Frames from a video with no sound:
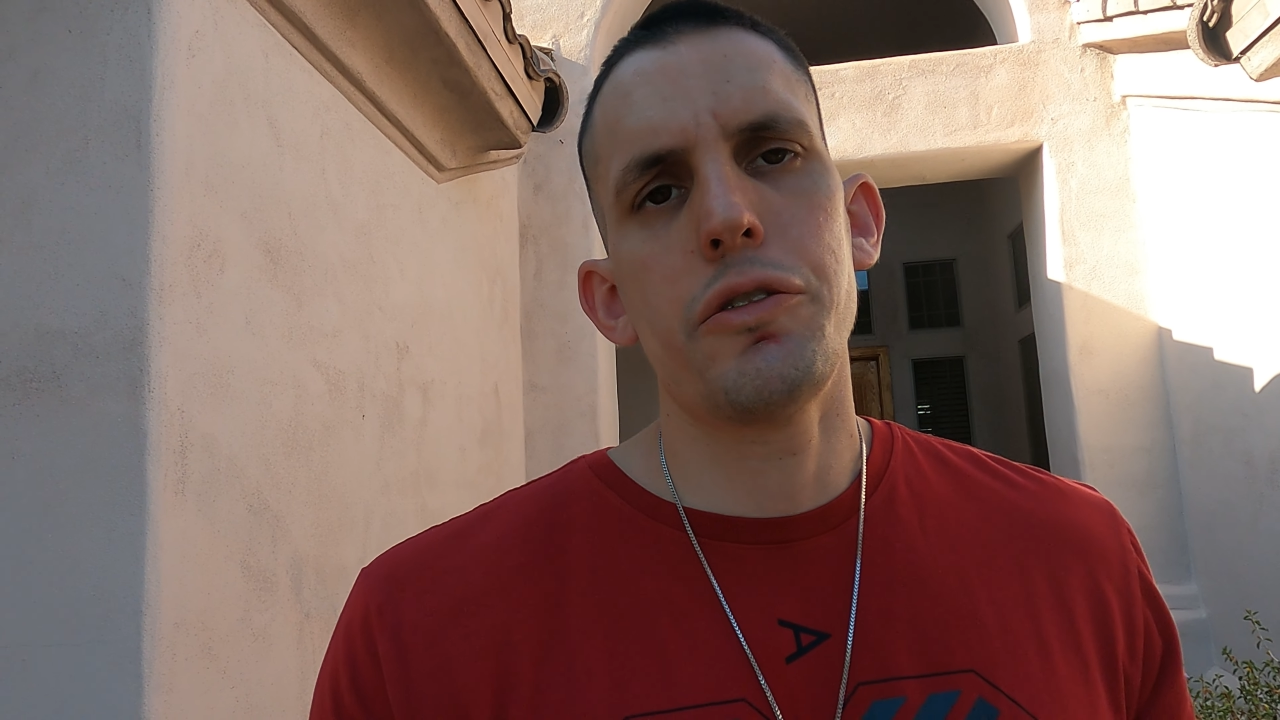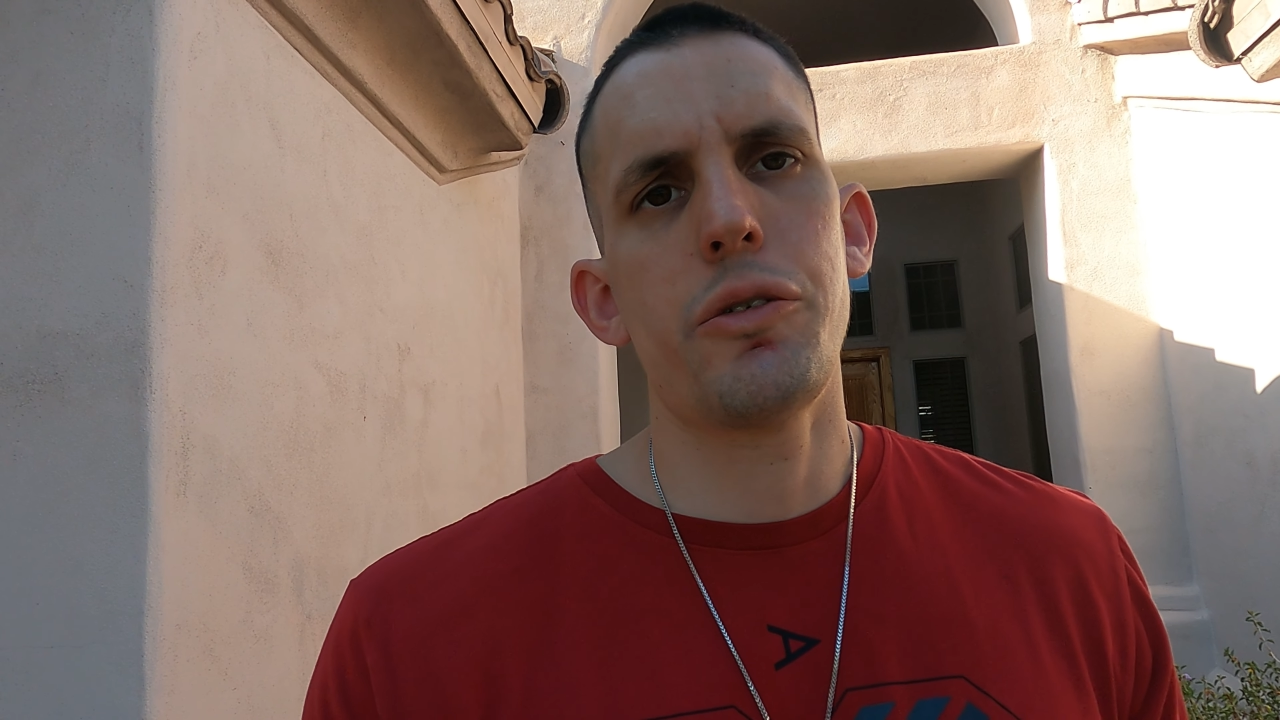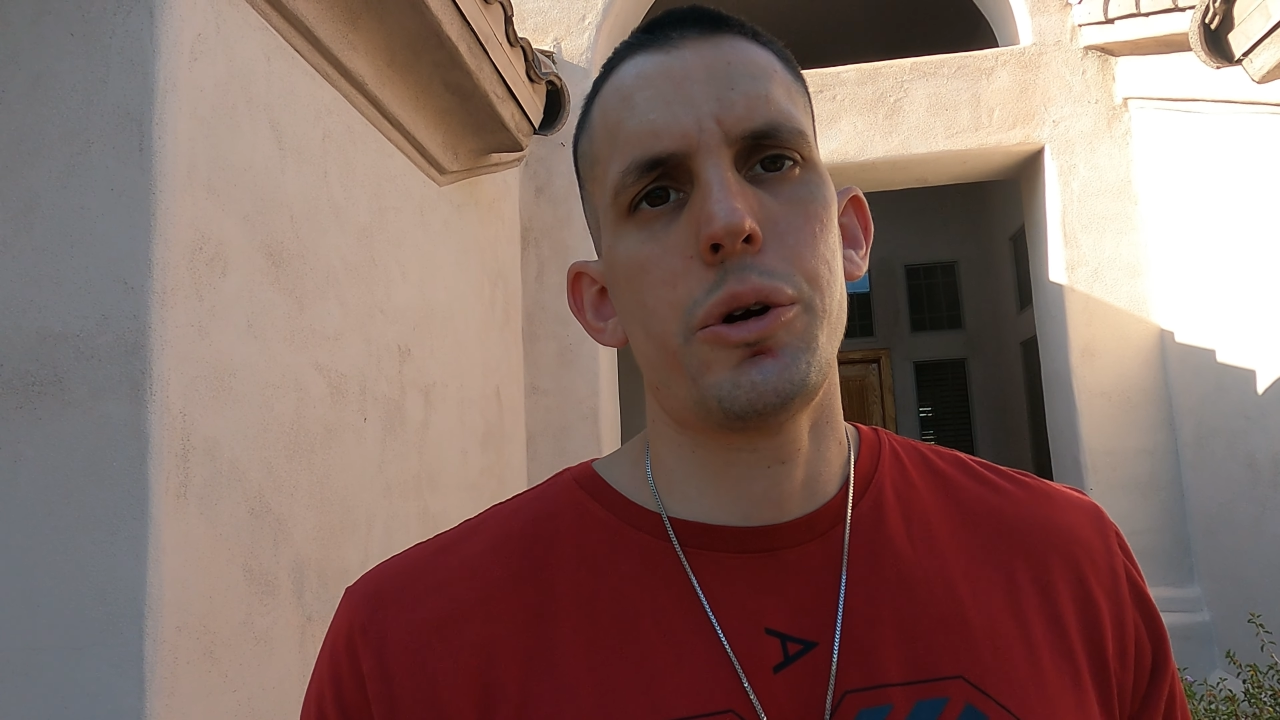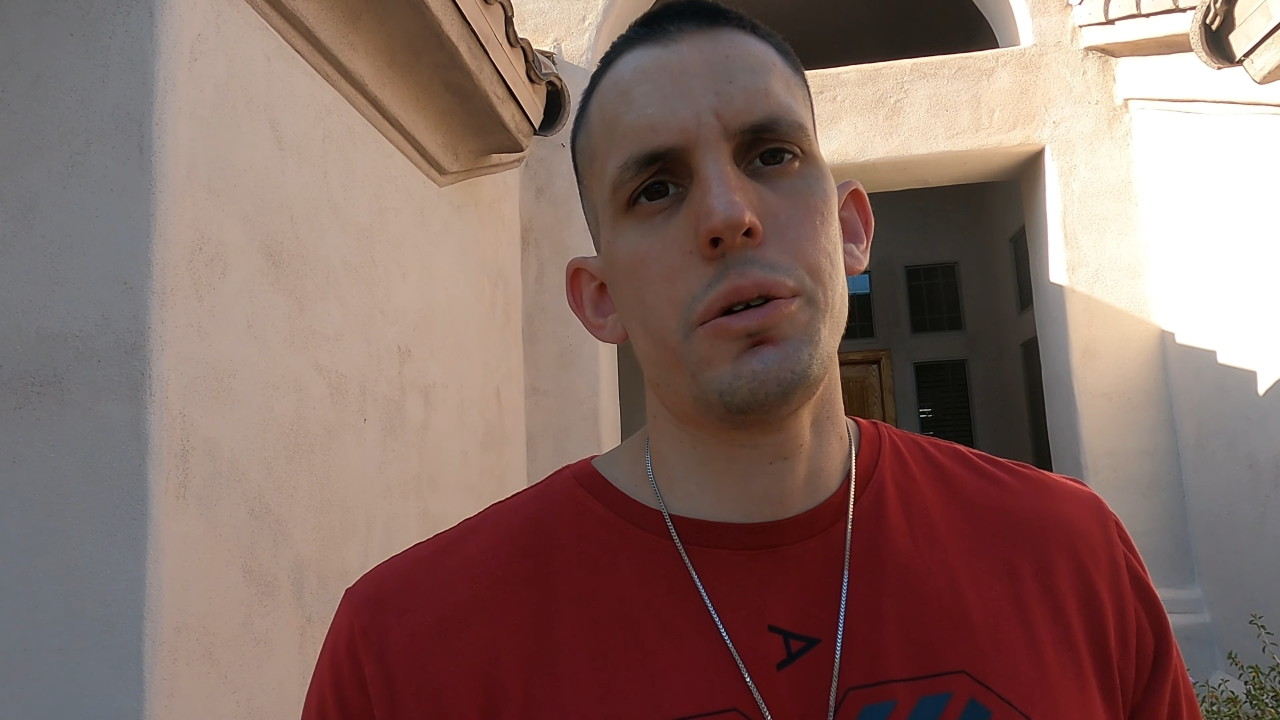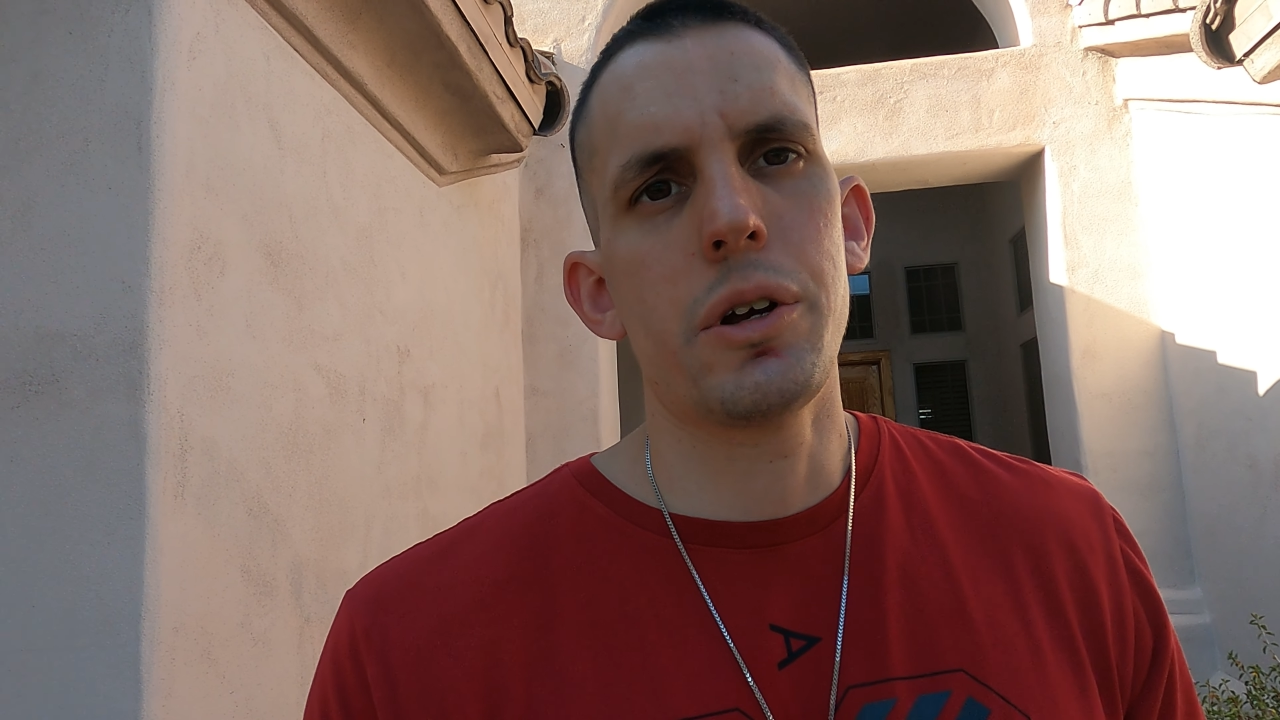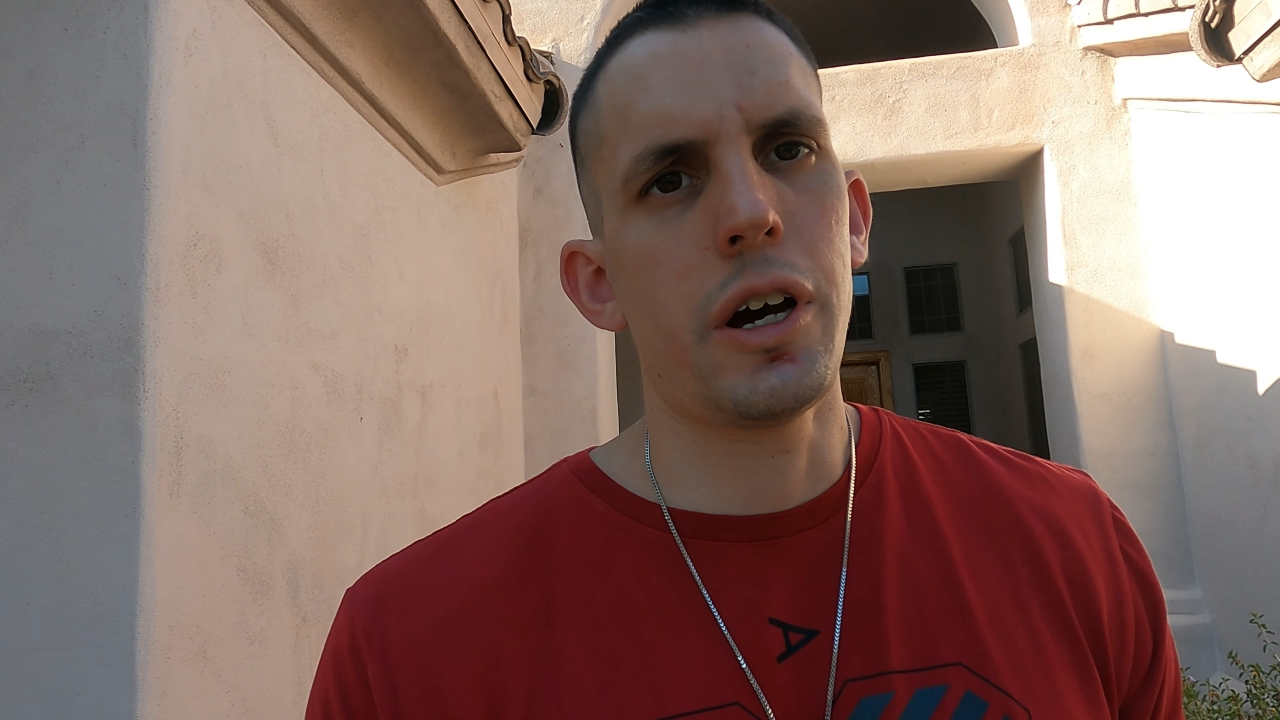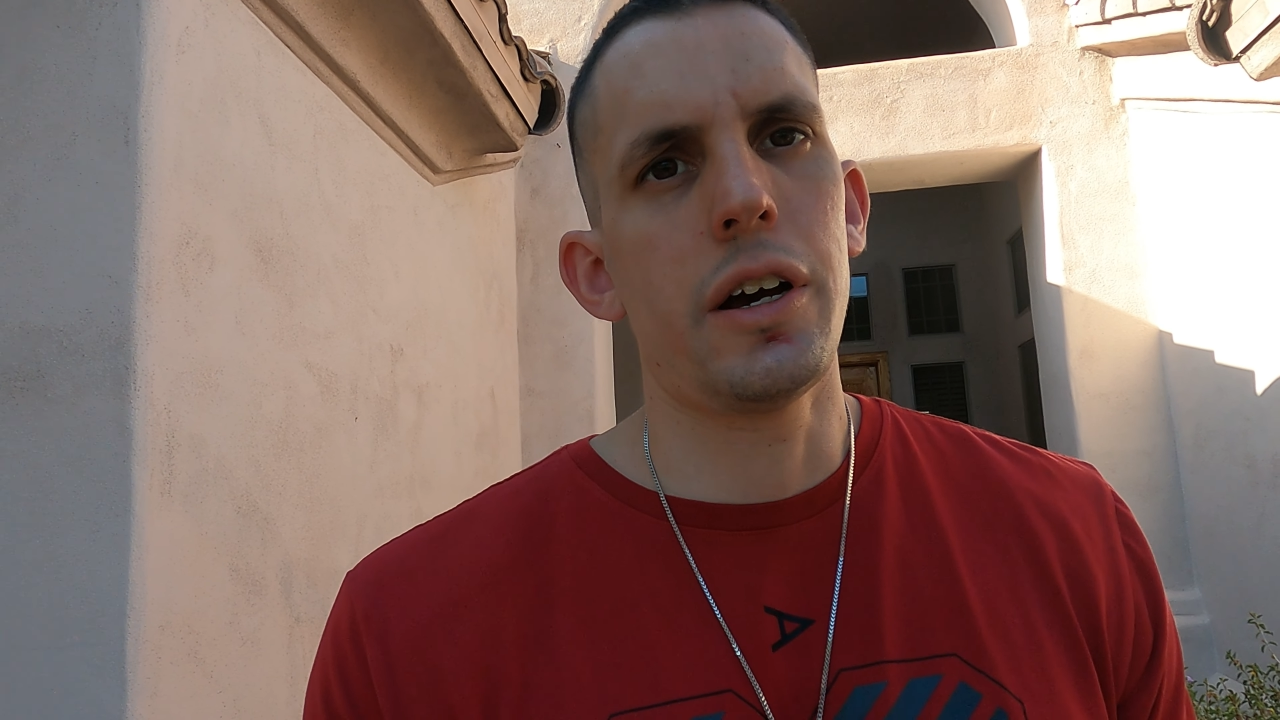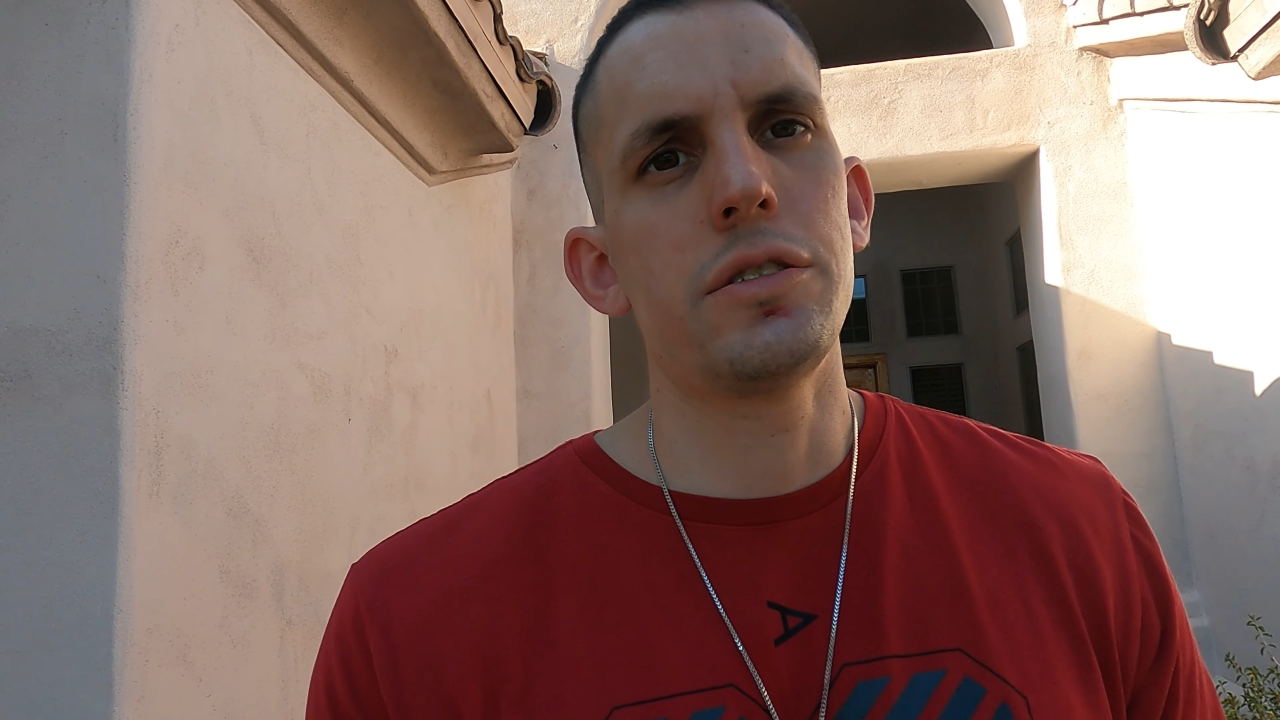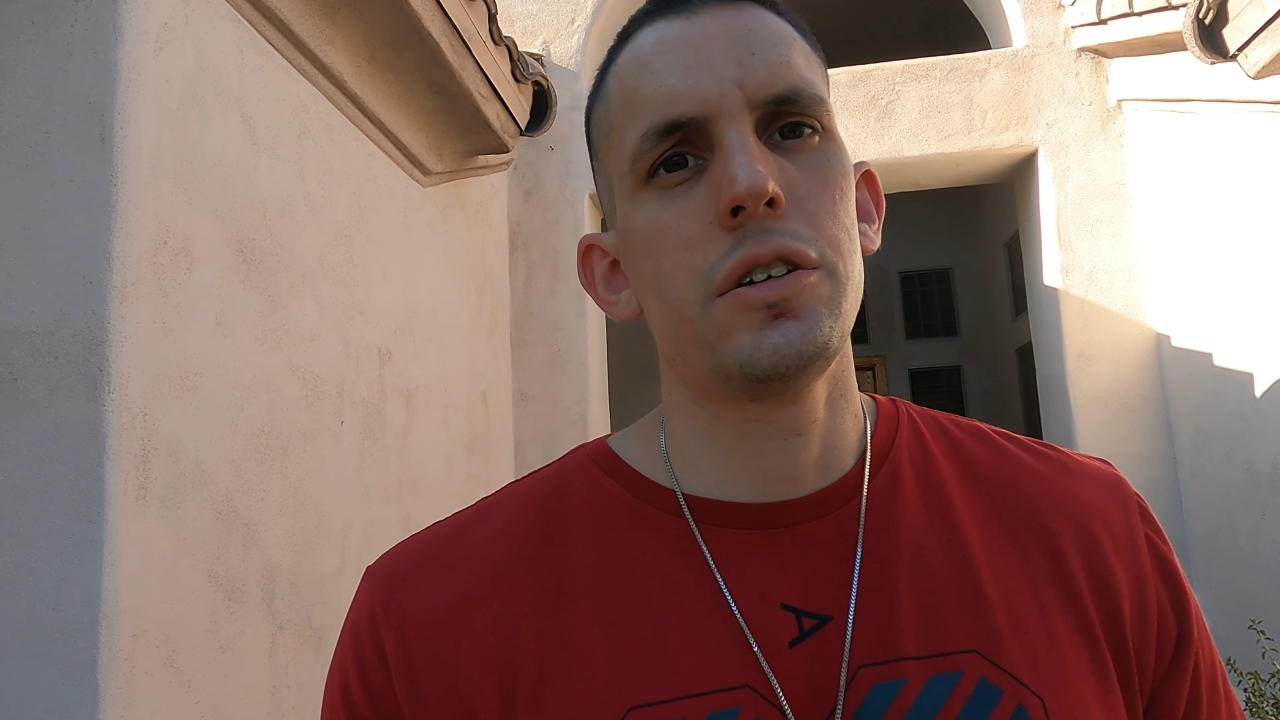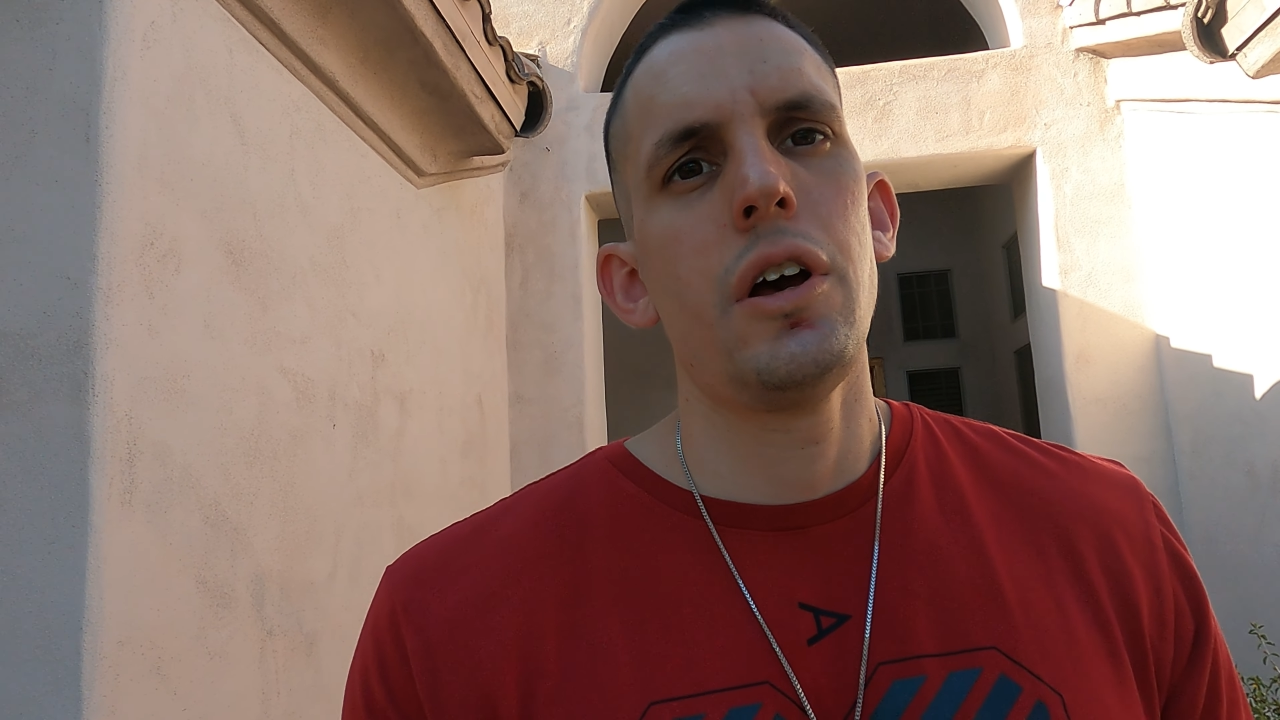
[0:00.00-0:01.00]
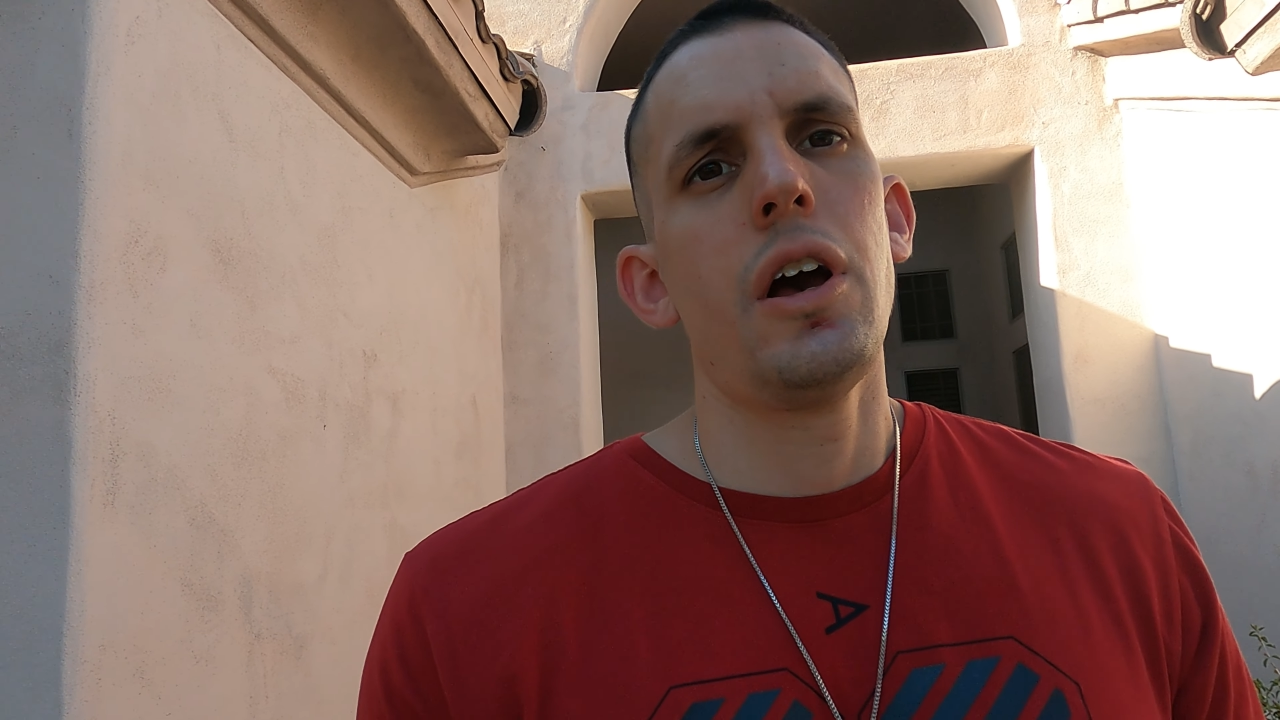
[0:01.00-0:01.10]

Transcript: for you guys.